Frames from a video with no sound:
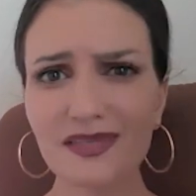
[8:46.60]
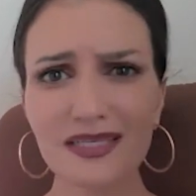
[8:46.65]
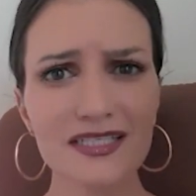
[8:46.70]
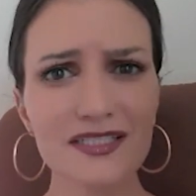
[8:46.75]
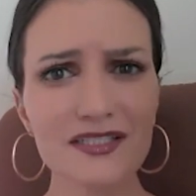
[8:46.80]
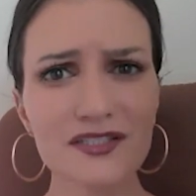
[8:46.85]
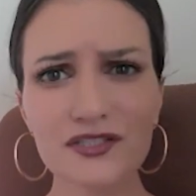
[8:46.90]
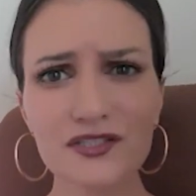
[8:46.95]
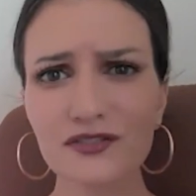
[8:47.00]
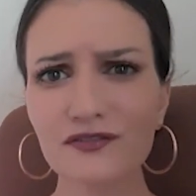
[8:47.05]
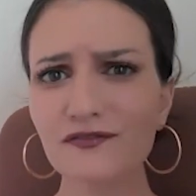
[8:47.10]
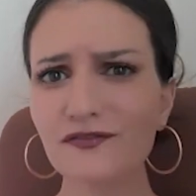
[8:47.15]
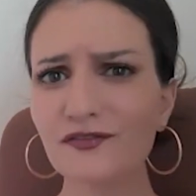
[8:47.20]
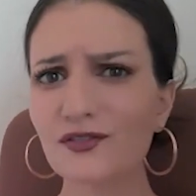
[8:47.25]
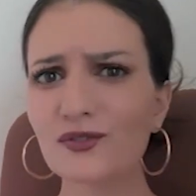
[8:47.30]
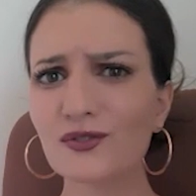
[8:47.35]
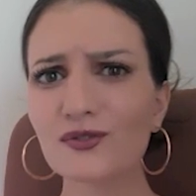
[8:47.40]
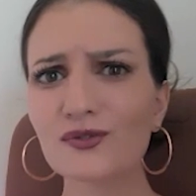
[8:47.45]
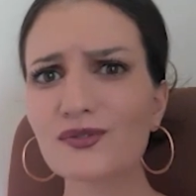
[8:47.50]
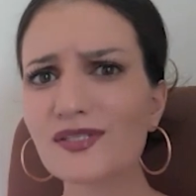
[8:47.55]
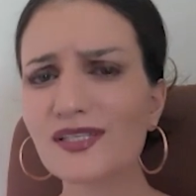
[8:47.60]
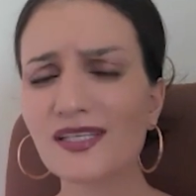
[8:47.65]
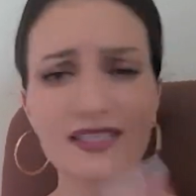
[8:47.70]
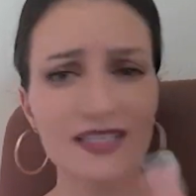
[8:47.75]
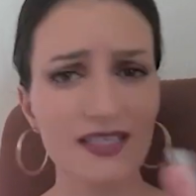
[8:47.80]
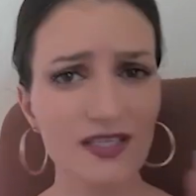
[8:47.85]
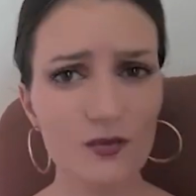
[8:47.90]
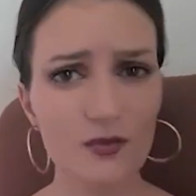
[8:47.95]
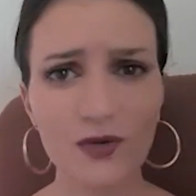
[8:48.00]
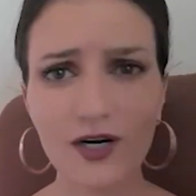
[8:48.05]
interviews and
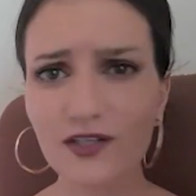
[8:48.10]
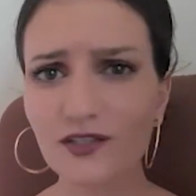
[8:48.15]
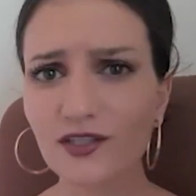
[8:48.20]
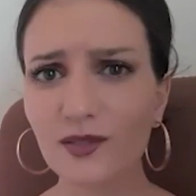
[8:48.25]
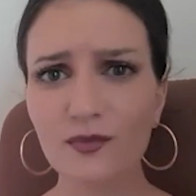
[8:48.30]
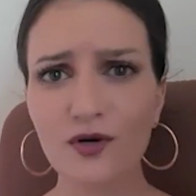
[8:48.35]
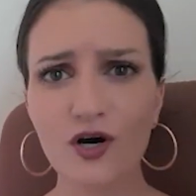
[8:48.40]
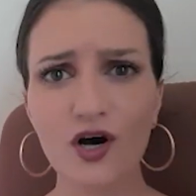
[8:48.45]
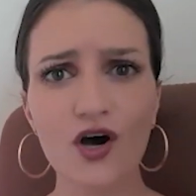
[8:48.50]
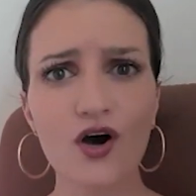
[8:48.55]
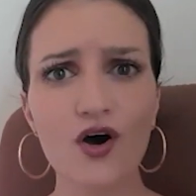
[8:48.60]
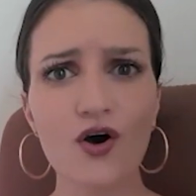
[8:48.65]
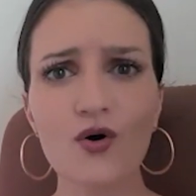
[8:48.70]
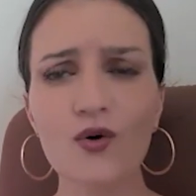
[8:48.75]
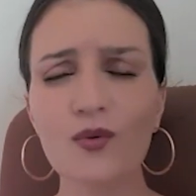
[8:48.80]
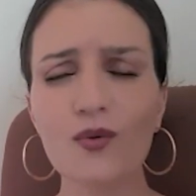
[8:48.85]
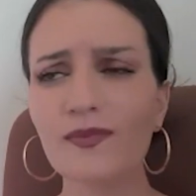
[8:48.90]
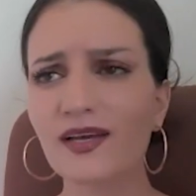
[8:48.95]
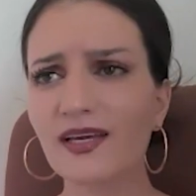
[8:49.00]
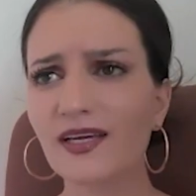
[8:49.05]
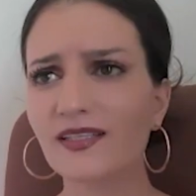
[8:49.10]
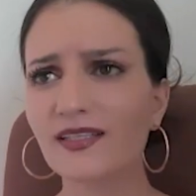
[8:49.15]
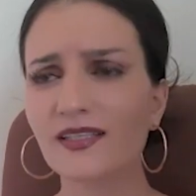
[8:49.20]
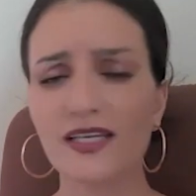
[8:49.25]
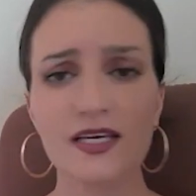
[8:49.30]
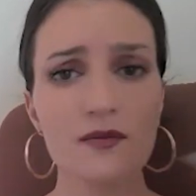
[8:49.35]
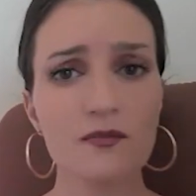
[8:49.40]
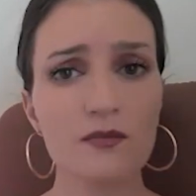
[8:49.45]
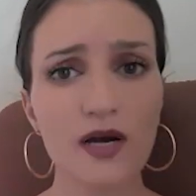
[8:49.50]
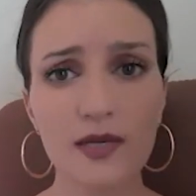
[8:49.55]
in Welcome Home and
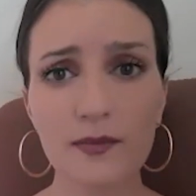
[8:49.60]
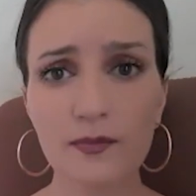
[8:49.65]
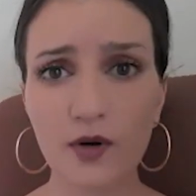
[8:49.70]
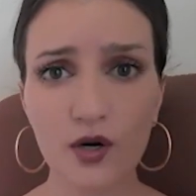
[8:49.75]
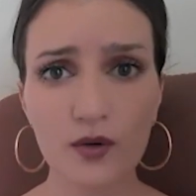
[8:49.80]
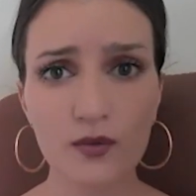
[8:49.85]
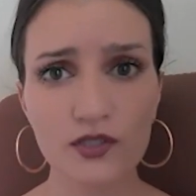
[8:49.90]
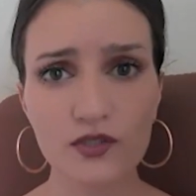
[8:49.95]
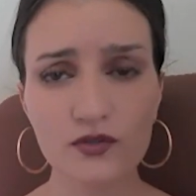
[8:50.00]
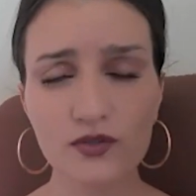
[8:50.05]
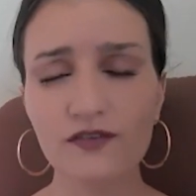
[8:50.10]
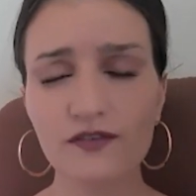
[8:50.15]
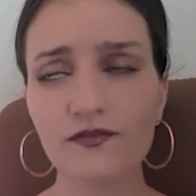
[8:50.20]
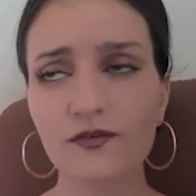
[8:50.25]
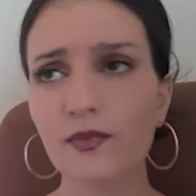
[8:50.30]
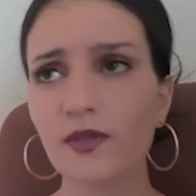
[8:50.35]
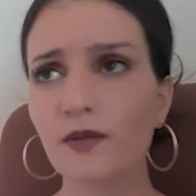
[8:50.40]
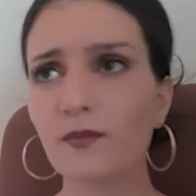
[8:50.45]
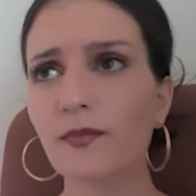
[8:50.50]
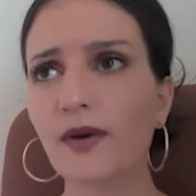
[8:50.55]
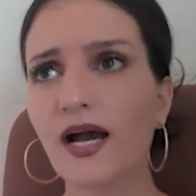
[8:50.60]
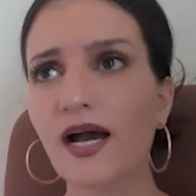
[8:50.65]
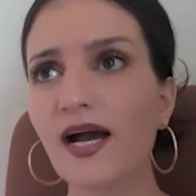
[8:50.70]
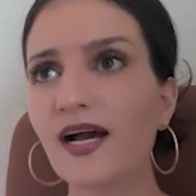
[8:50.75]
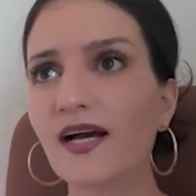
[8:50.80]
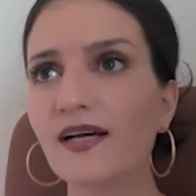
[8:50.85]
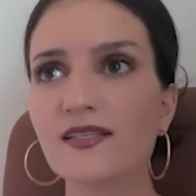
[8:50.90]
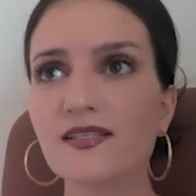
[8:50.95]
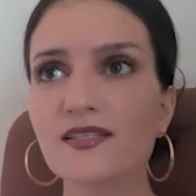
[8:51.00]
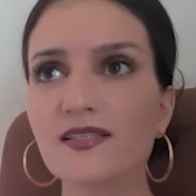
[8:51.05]
in my poetry from the
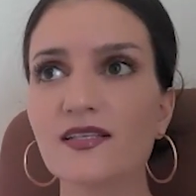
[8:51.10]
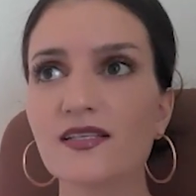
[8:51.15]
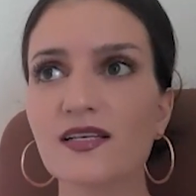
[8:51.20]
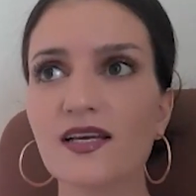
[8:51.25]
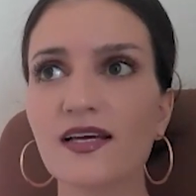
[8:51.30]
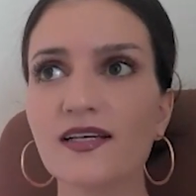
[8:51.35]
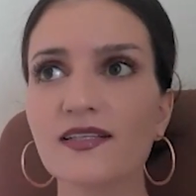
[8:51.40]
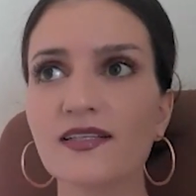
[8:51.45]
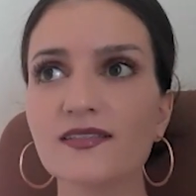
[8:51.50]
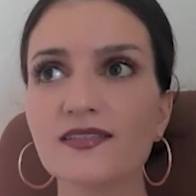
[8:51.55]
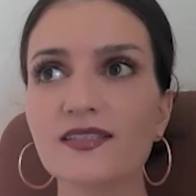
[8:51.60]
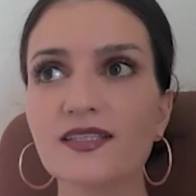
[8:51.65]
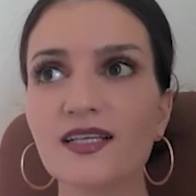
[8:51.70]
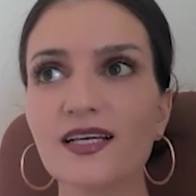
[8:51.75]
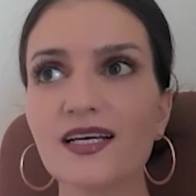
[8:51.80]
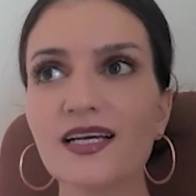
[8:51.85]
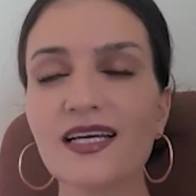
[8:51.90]
past, and